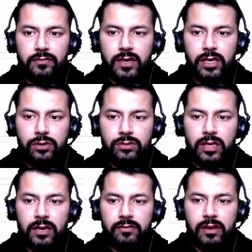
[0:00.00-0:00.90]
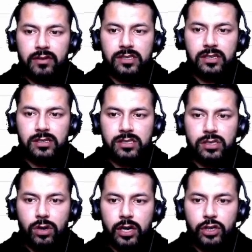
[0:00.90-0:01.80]
value. Then we have discussed
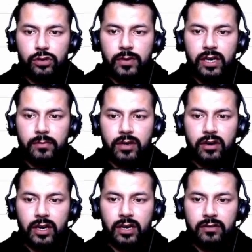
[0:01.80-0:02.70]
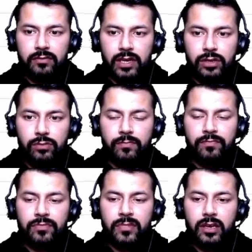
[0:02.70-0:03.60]
no argument but return value.
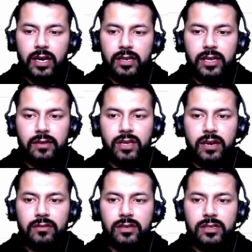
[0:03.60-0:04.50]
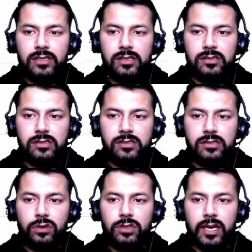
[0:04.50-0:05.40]
And then we have discussed the
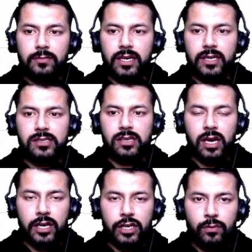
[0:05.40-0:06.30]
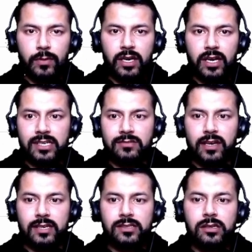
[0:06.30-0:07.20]
fourth type, that is argument as
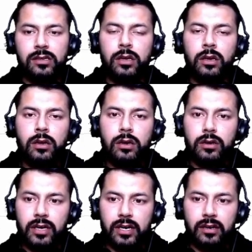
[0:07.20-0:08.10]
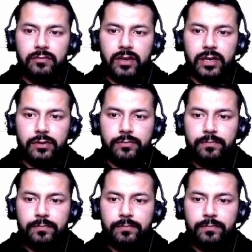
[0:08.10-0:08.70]
well as a return value.